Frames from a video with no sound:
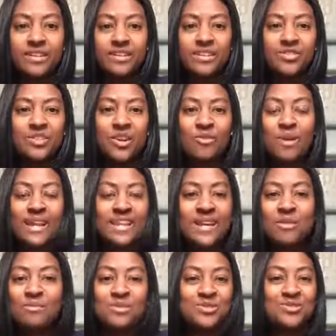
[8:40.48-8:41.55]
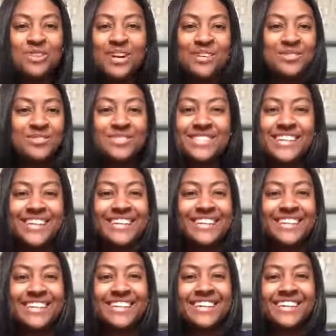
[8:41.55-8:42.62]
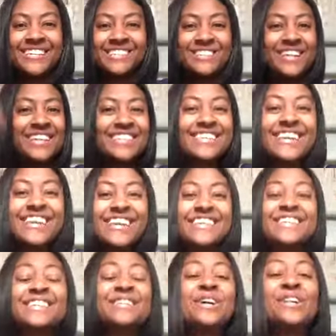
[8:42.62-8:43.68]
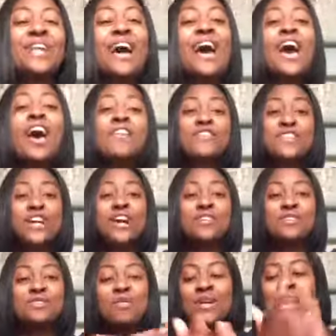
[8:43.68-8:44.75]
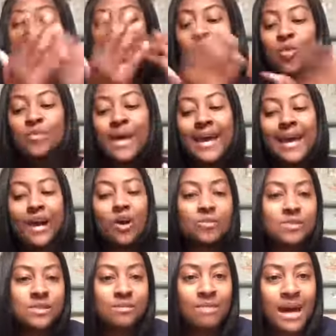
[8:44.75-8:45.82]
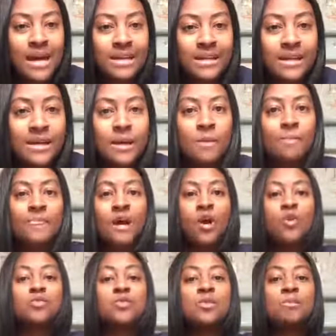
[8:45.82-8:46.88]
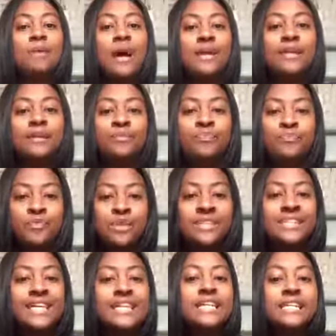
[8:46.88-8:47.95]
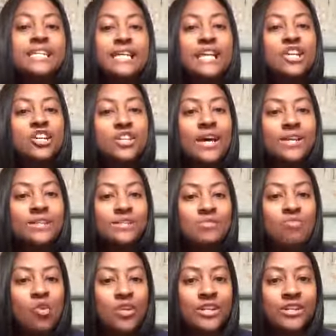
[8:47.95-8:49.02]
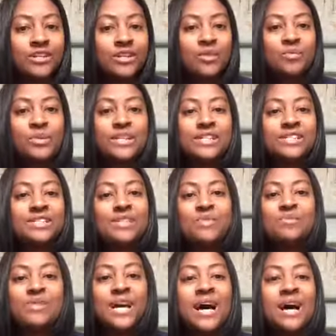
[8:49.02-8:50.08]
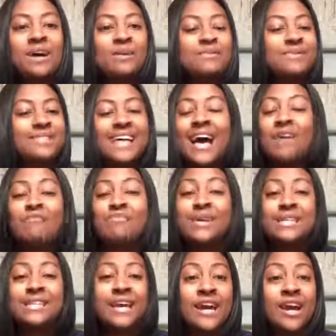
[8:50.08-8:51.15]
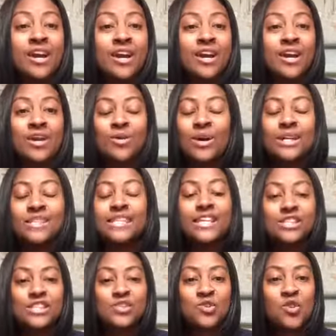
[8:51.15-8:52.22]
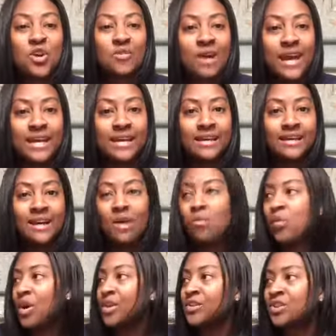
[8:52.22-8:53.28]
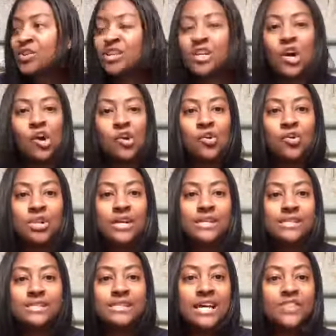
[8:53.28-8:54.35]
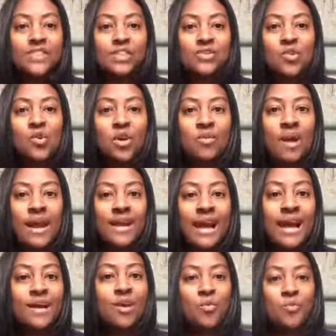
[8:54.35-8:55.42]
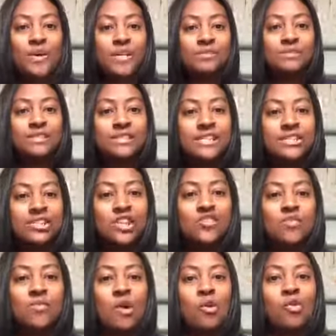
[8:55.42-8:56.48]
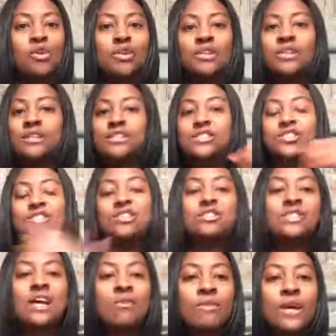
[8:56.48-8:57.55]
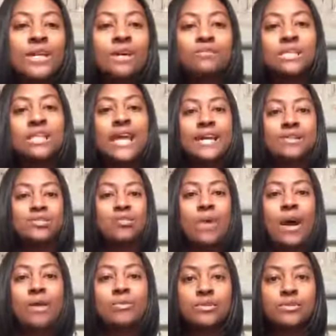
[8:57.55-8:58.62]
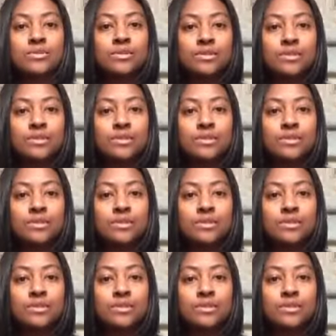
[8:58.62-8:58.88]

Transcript: You're there right now, but you're not going to stay. So that's it. That's all I have for y'all this morning. I hope that helped somebody. I hope somebody needed to hear that this morning, because sometimes I've been there. Well, nothing's going right. I'm working on a goal. Nothing's going right. I go pick up the t-shirts from my order. The shirt's not ready. I'm delayed two hours.